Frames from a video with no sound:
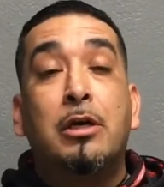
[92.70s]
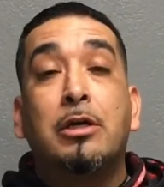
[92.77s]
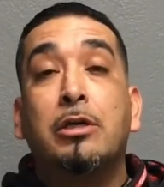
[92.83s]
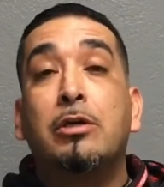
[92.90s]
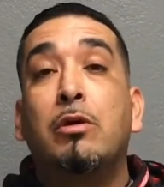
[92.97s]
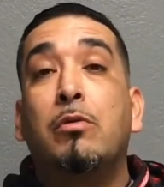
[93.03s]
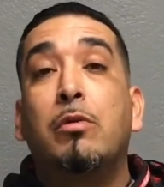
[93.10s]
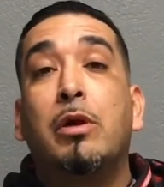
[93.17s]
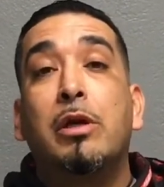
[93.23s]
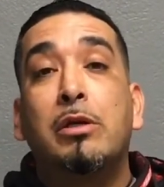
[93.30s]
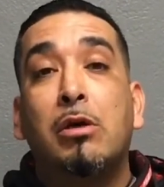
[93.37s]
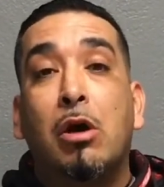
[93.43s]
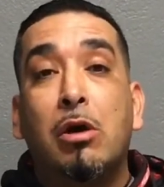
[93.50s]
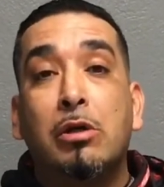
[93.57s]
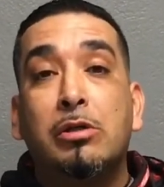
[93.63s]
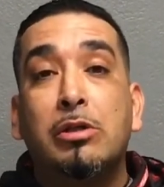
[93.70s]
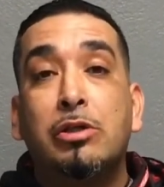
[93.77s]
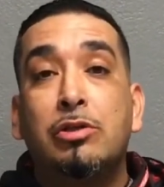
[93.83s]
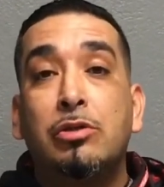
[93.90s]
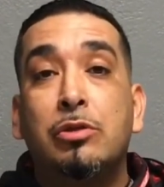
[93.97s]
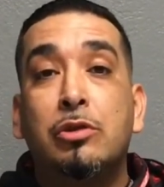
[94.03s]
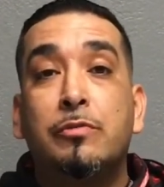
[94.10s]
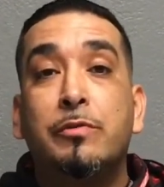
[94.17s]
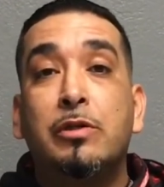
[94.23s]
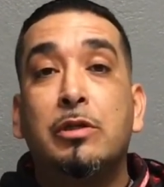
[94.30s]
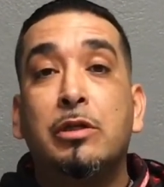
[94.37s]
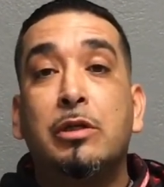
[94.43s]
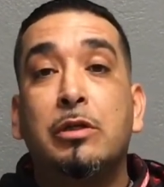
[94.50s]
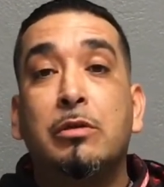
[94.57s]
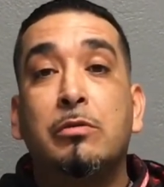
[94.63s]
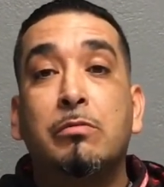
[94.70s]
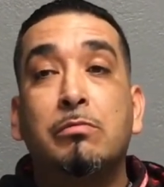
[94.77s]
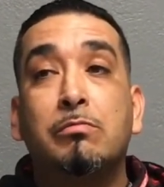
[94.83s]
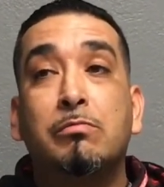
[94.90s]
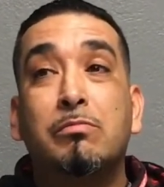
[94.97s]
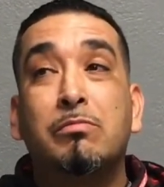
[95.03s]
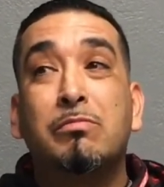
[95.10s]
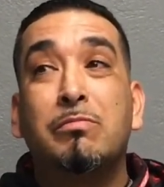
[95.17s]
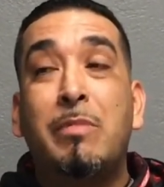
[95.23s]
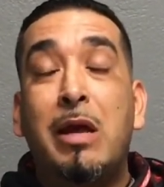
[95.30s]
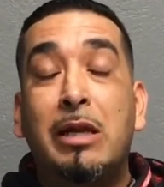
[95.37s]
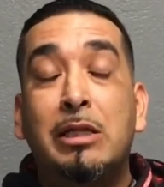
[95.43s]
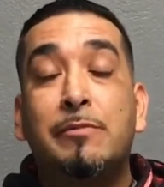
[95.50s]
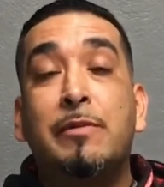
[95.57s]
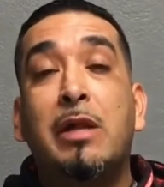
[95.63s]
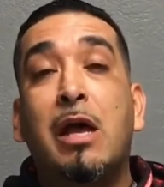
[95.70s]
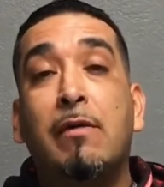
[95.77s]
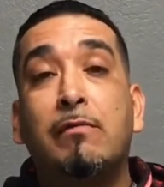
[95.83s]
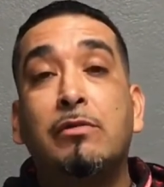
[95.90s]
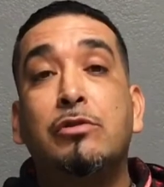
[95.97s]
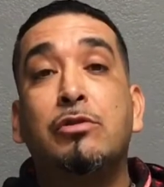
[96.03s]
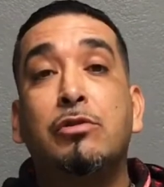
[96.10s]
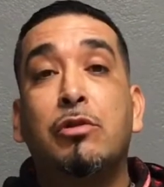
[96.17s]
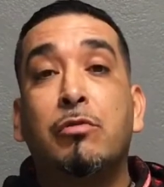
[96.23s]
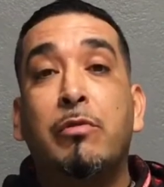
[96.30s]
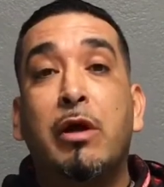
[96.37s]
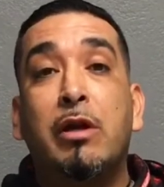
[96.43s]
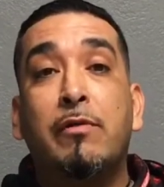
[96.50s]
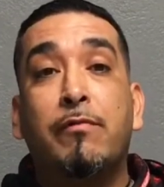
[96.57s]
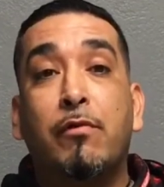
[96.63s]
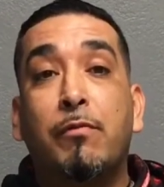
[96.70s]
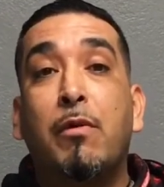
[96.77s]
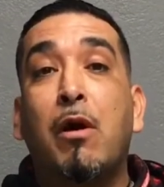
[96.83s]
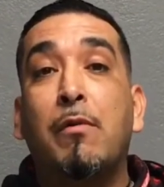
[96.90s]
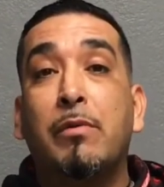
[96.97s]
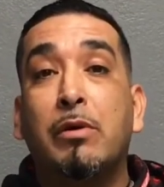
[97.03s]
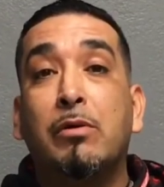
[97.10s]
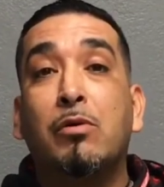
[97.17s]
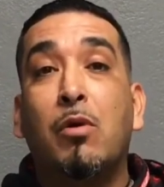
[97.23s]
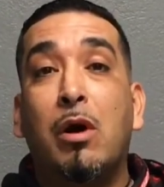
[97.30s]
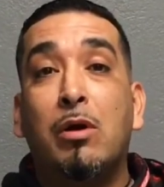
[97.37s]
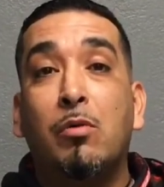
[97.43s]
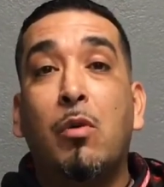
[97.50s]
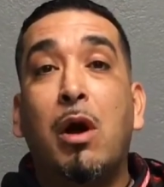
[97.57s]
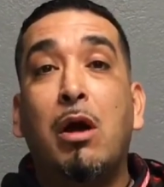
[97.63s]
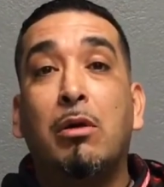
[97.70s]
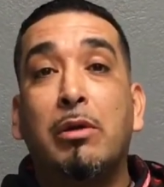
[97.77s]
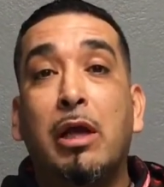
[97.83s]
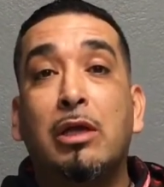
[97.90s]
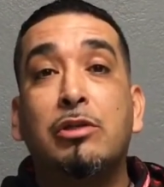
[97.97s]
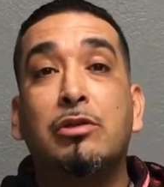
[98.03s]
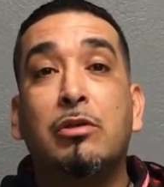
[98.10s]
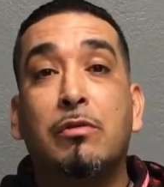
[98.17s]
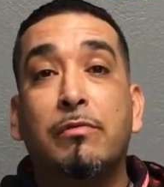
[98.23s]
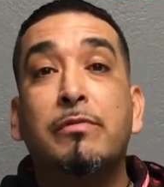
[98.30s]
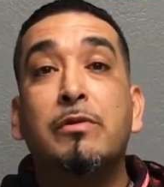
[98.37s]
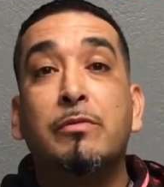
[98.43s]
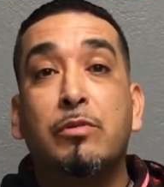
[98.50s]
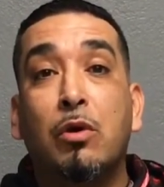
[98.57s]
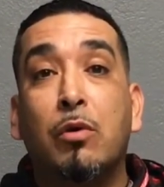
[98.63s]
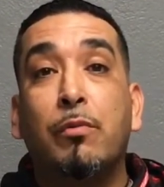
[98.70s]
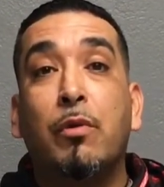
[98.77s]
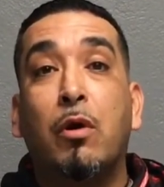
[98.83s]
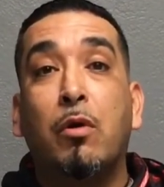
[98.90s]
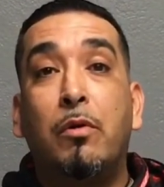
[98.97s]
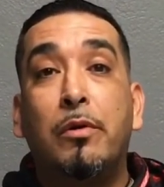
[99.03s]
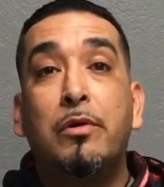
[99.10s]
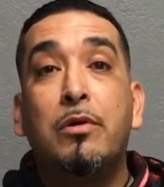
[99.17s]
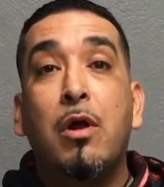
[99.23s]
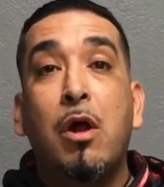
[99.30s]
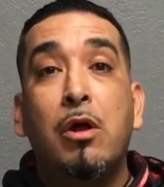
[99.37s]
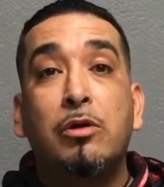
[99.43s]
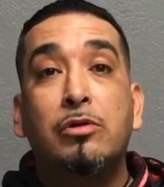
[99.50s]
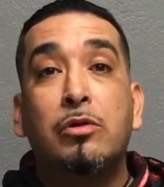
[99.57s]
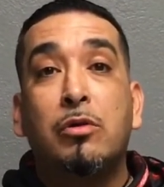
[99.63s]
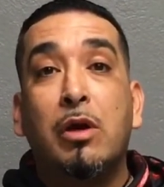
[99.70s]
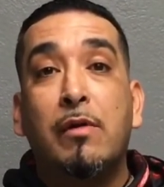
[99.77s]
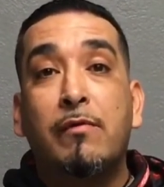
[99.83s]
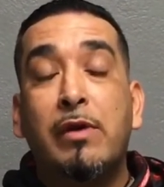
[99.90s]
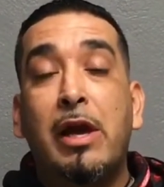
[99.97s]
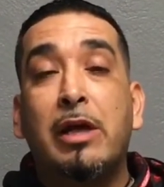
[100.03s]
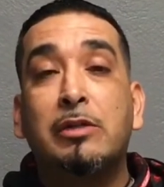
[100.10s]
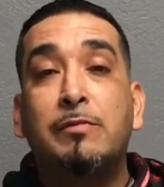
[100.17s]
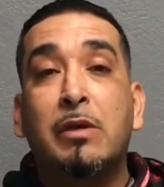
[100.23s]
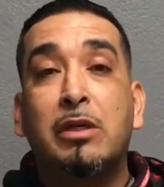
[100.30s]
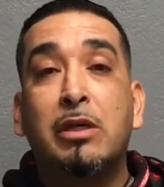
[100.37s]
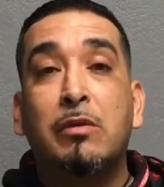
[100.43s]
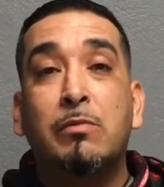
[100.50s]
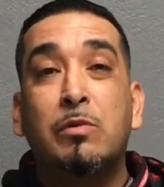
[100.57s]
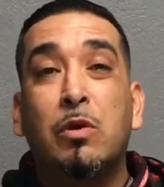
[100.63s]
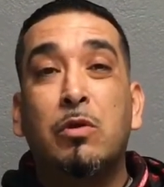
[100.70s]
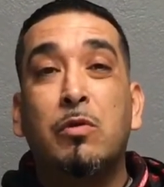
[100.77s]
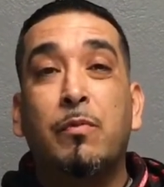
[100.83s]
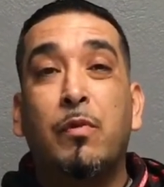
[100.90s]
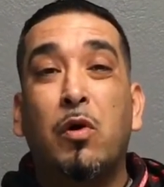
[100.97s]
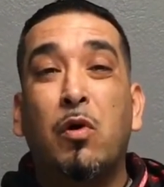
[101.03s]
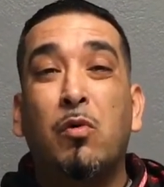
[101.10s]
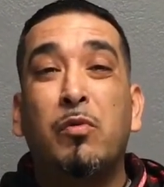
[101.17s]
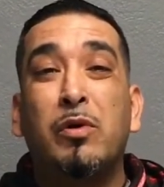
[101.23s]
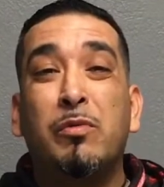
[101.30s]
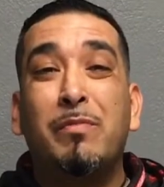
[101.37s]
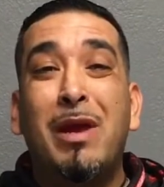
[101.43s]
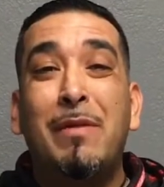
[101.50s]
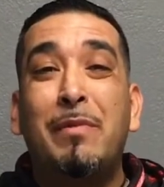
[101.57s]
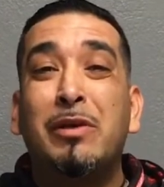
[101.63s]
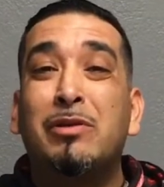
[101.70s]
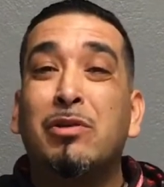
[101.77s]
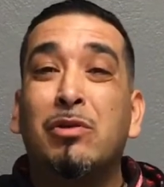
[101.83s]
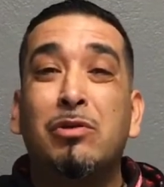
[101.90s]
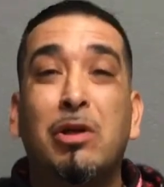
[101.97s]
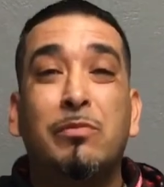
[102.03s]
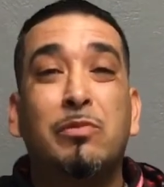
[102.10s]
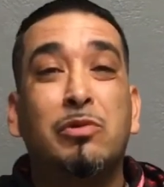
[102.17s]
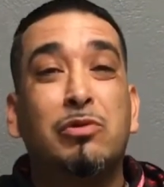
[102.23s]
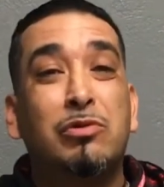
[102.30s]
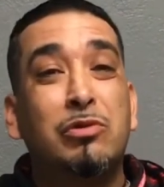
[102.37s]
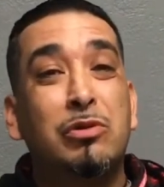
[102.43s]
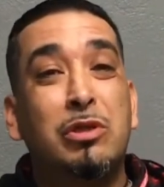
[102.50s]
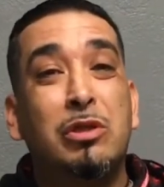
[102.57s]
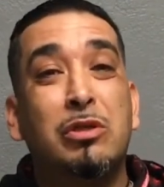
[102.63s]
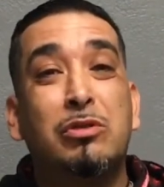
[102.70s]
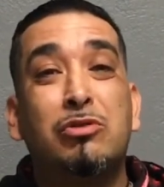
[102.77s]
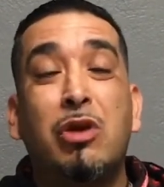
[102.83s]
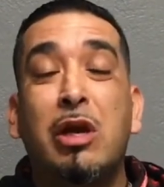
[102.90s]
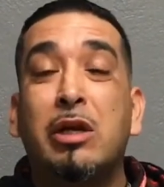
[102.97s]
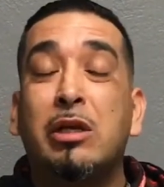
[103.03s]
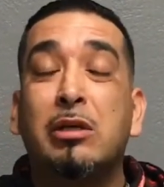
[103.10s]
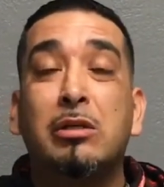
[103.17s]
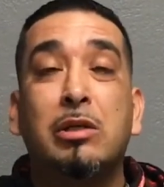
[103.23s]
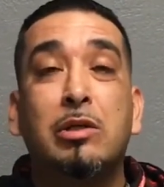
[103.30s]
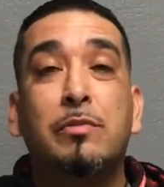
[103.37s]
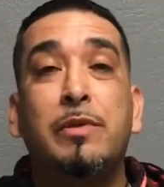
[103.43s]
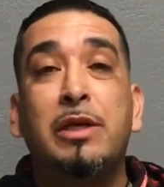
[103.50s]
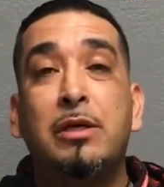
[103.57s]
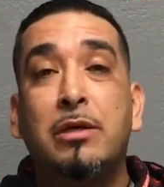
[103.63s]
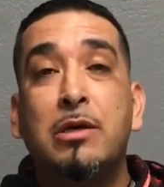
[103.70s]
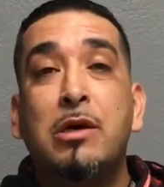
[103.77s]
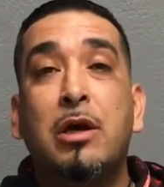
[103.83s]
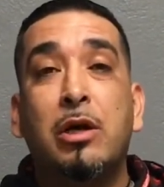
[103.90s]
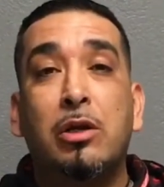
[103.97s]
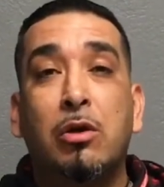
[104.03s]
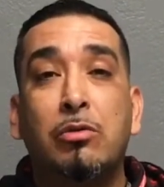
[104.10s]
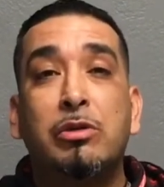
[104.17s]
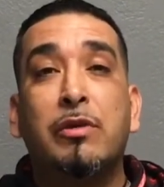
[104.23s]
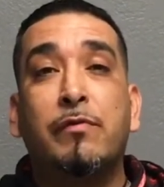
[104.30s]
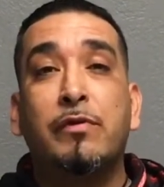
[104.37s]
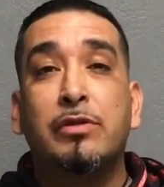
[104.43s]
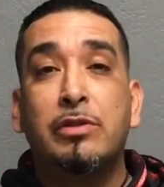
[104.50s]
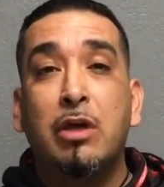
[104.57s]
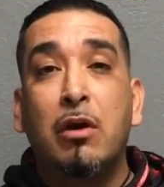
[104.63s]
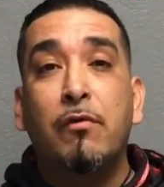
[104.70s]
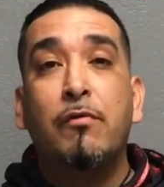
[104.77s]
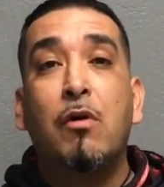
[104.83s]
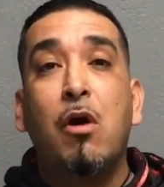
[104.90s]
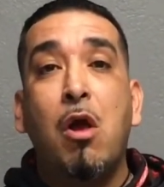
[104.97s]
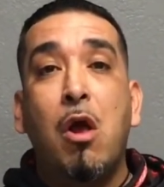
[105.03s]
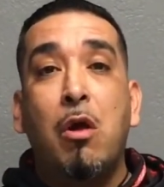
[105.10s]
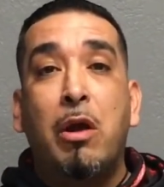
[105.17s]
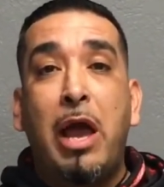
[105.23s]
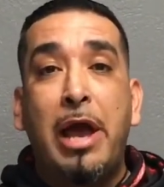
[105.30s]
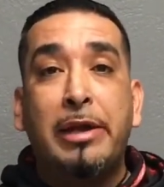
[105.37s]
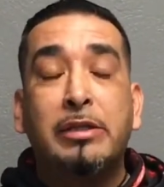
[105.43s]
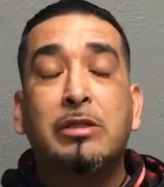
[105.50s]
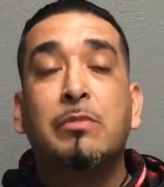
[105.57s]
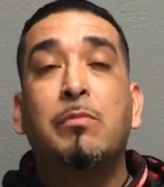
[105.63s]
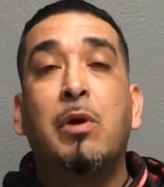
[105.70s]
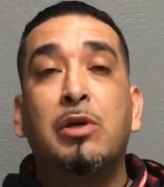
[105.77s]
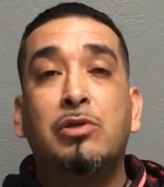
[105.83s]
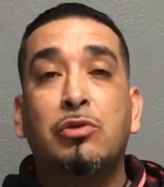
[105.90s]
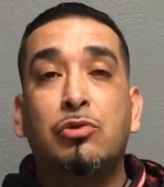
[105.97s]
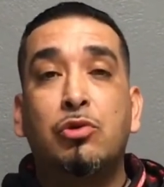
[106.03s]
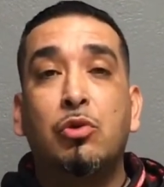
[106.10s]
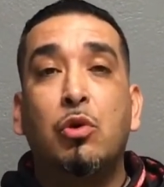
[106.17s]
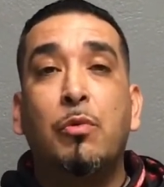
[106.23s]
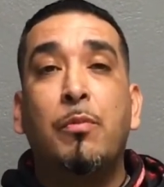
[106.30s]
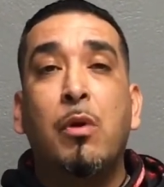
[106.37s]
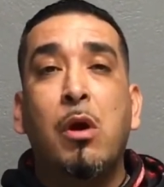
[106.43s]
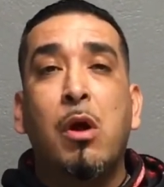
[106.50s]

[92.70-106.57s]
you know what? Honestly, Manny's been having Junior ready for probably quite a while last year to turn pro. So every aspect of him turning pro, we maybe turned up the training a little bit, different stuff, added some muscle to him,